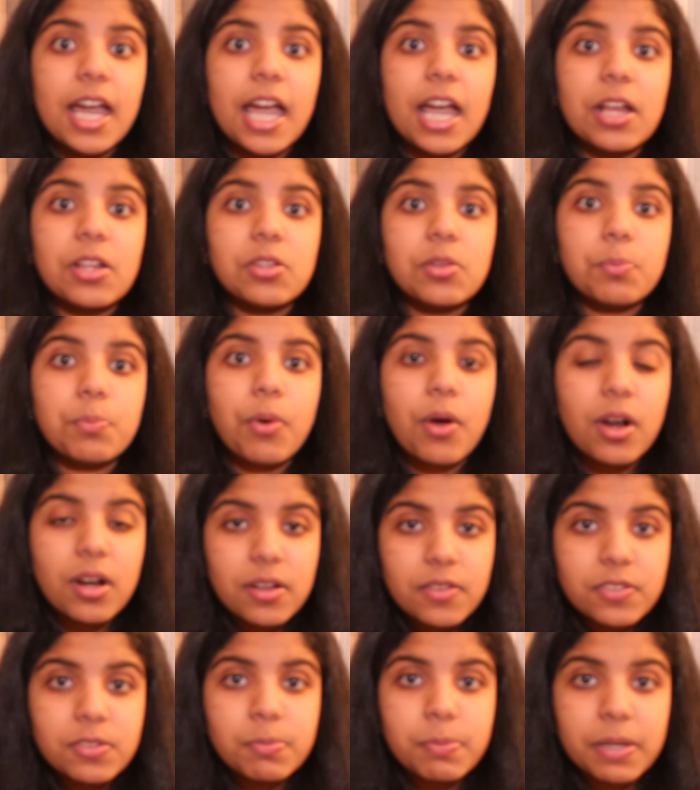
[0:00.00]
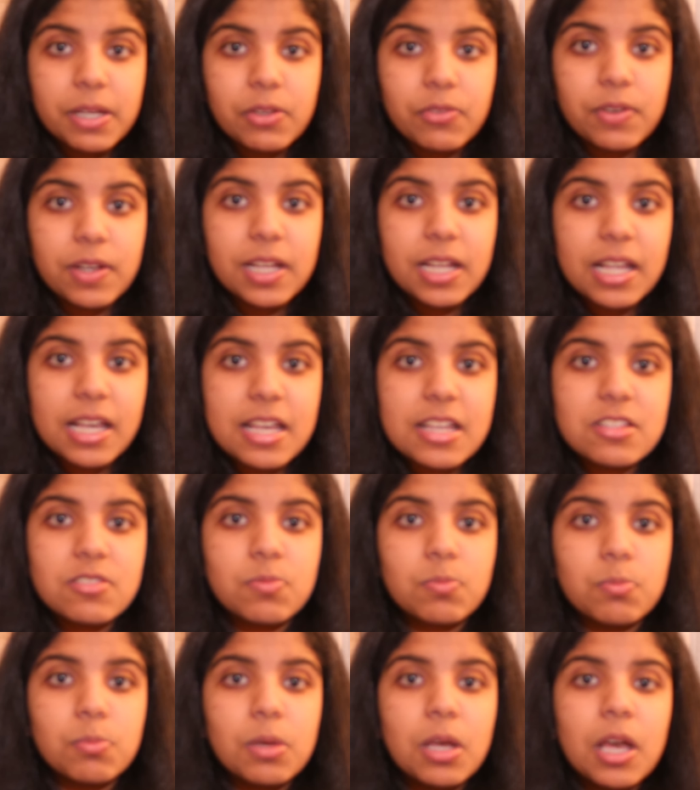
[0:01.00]
And part of speed reading
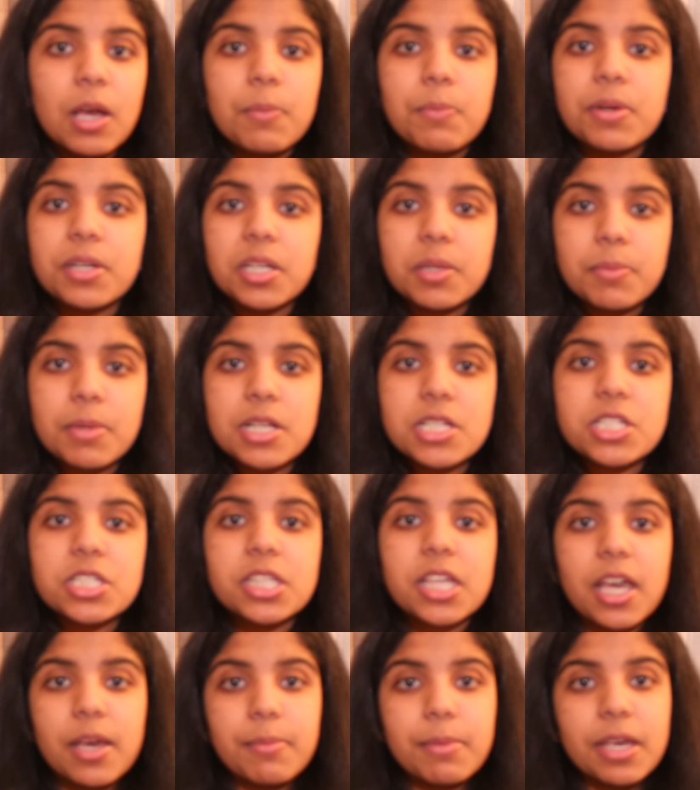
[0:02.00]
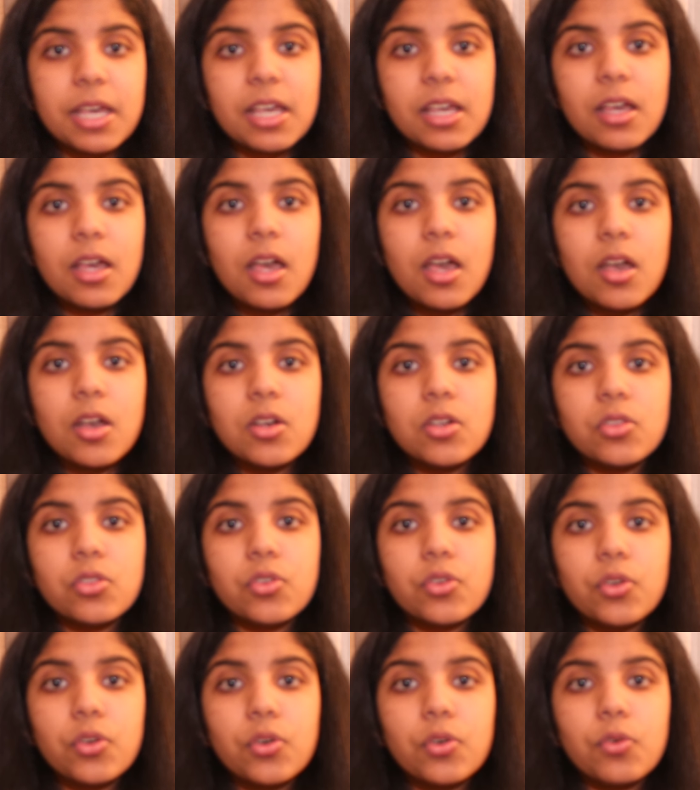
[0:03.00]
is pretty much skimming
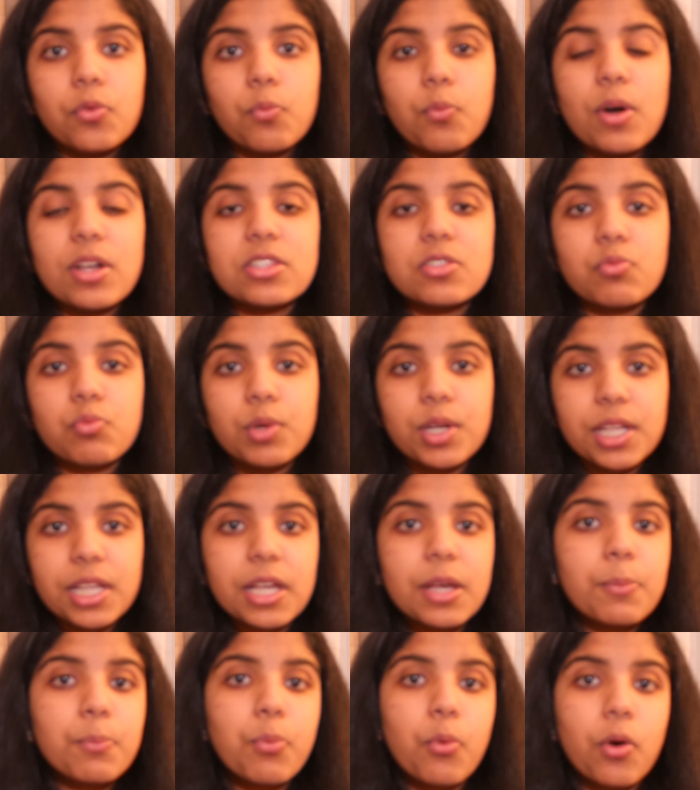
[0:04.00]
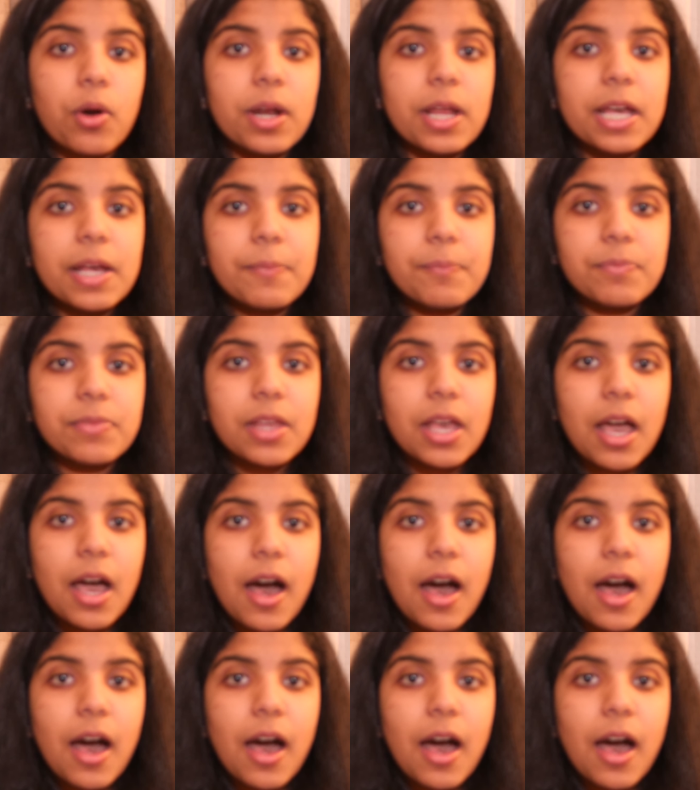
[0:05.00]
through what's really important,